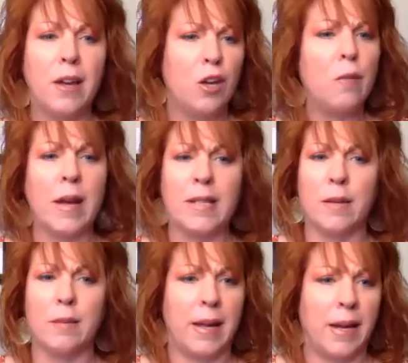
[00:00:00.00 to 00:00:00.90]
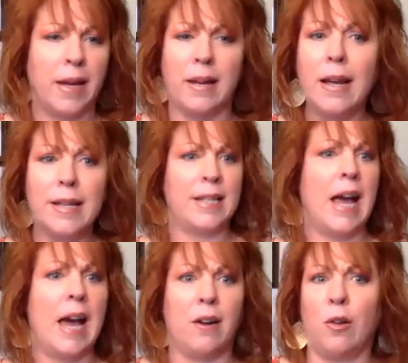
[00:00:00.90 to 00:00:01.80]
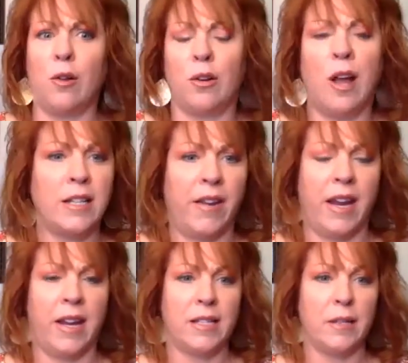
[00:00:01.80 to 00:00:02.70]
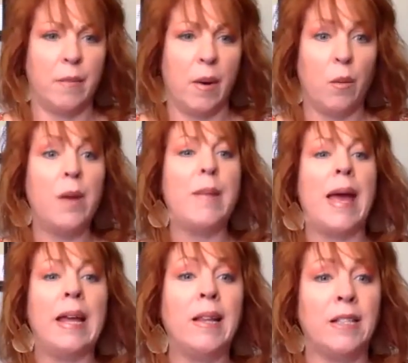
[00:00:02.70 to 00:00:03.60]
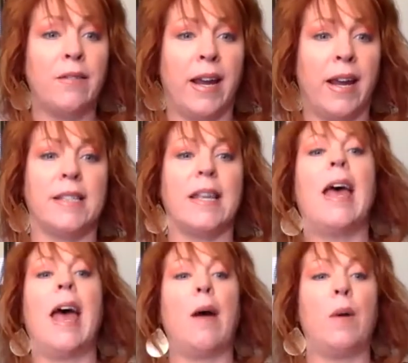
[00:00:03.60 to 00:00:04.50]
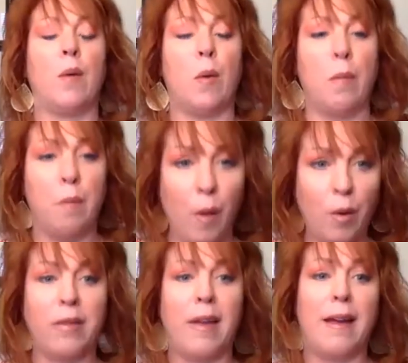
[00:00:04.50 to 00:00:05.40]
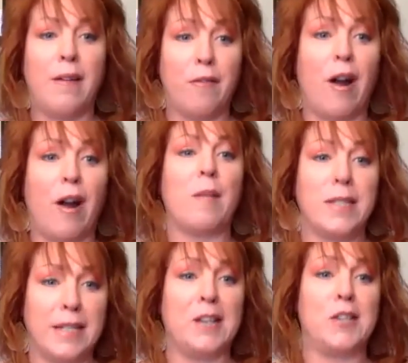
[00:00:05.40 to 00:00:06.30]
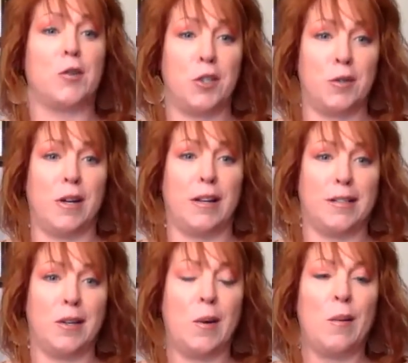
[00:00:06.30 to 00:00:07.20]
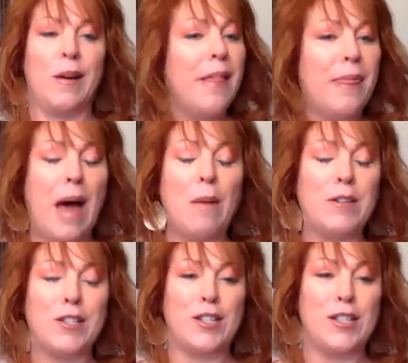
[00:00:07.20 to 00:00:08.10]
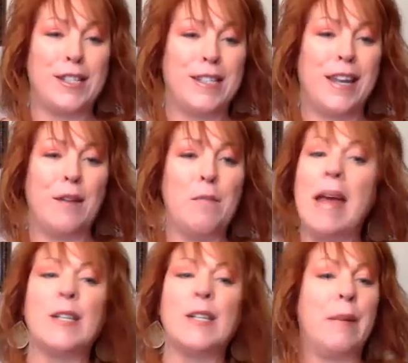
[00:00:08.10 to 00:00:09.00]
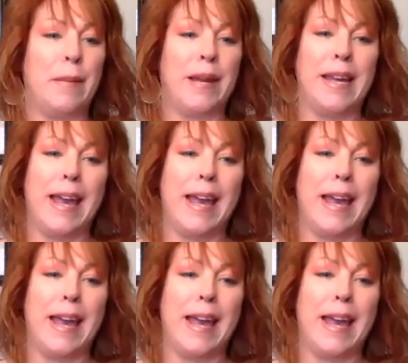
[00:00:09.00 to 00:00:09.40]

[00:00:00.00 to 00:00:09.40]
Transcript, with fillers: you met somebody in Seattle or Las Vegas, but we met in Las Vegas and we were both from St. George, Utah. So that was just meant to be. It was